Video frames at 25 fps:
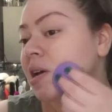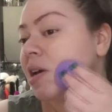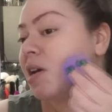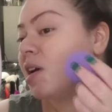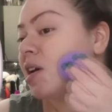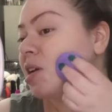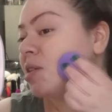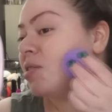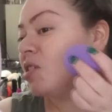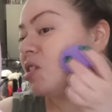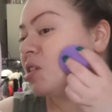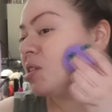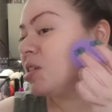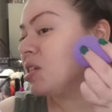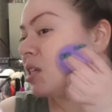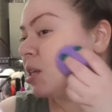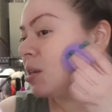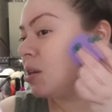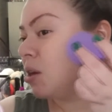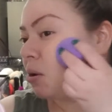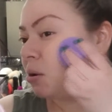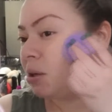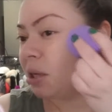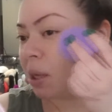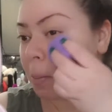and just
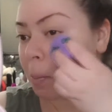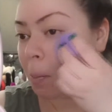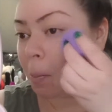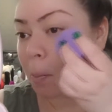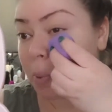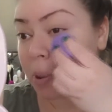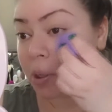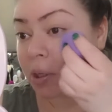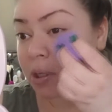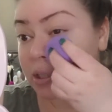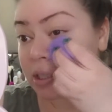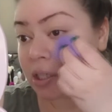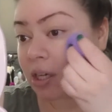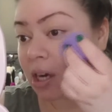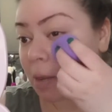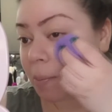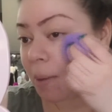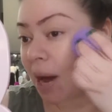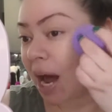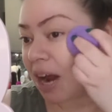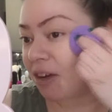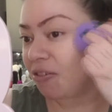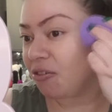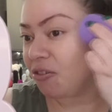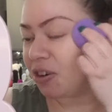slowly build it up.
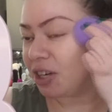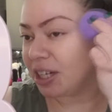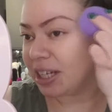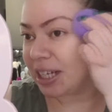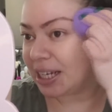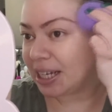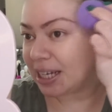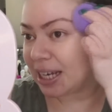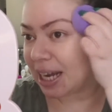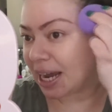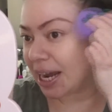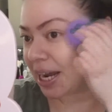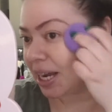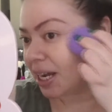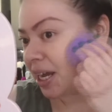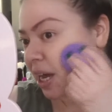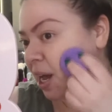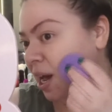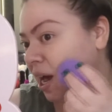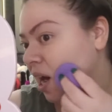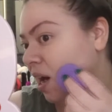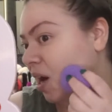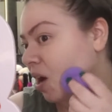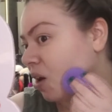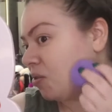I really like
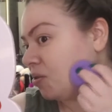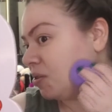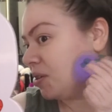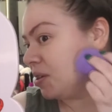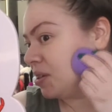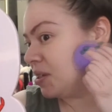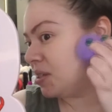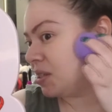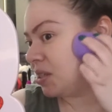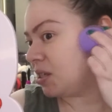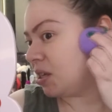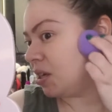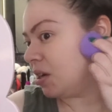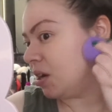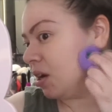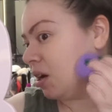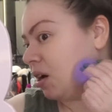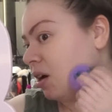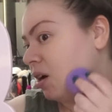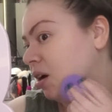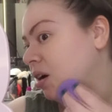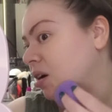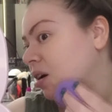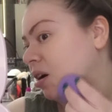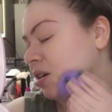how this
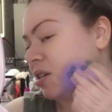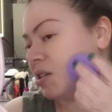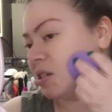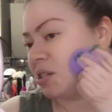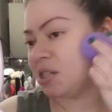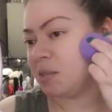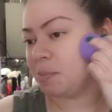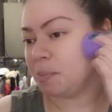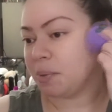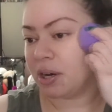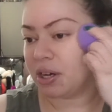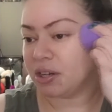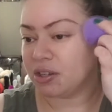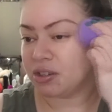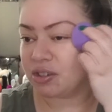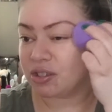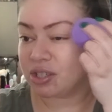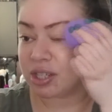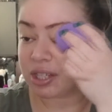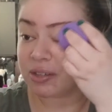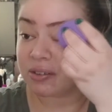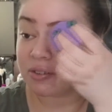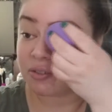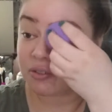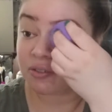
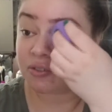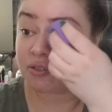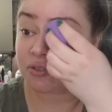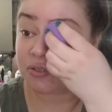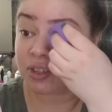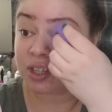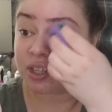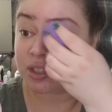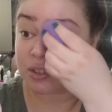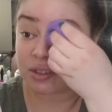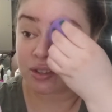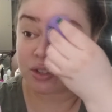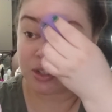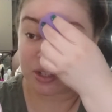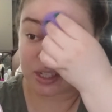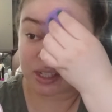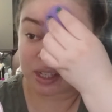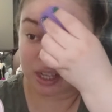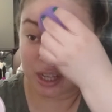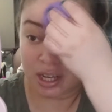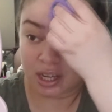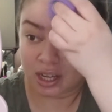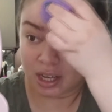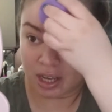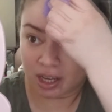sponge feels.
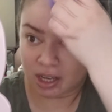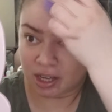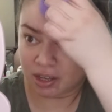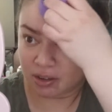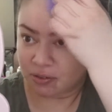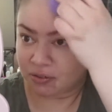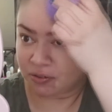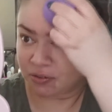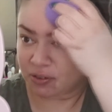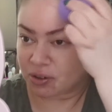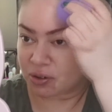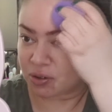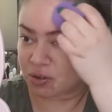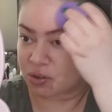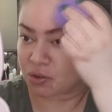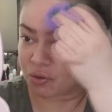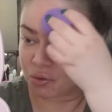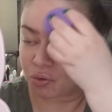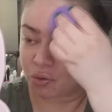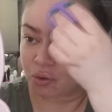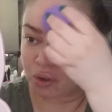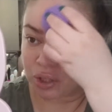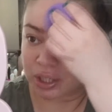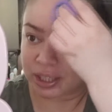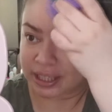It feels
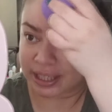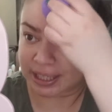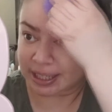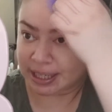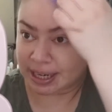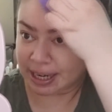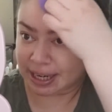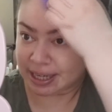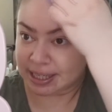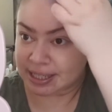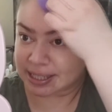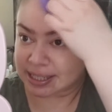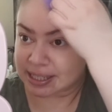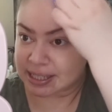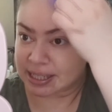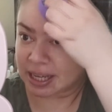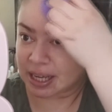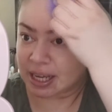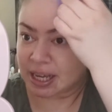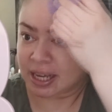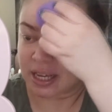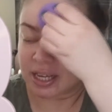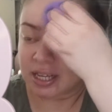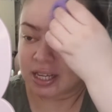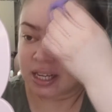really nice.
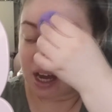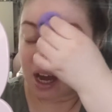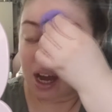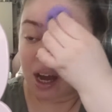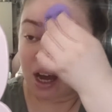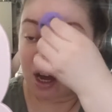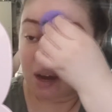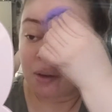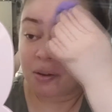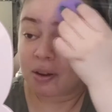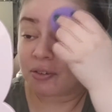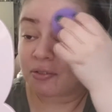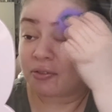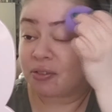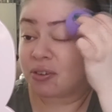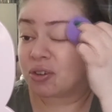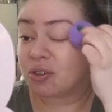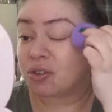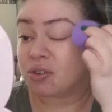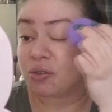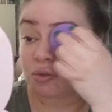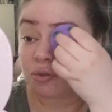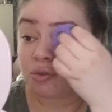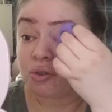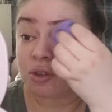It
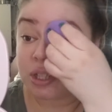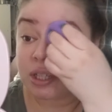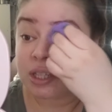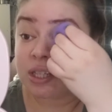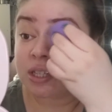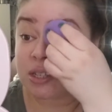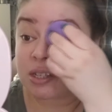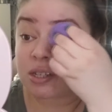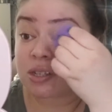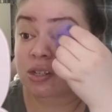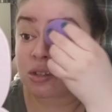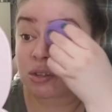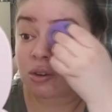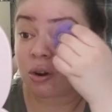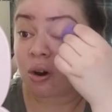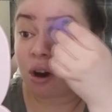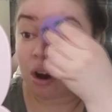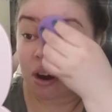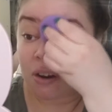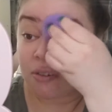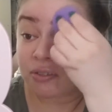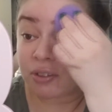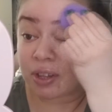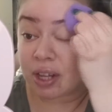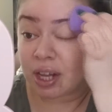feels really
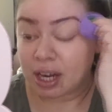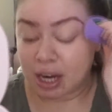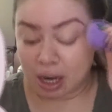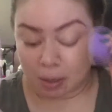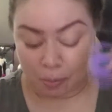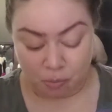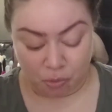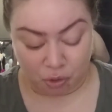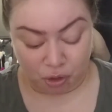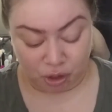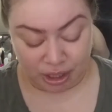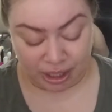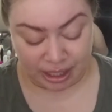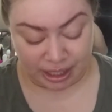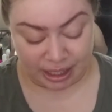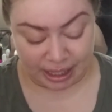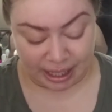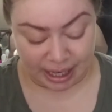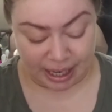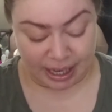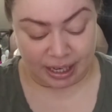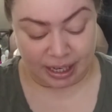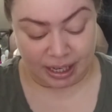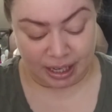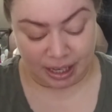soft, and I'm really
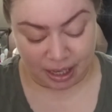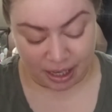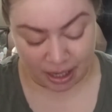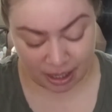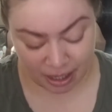like,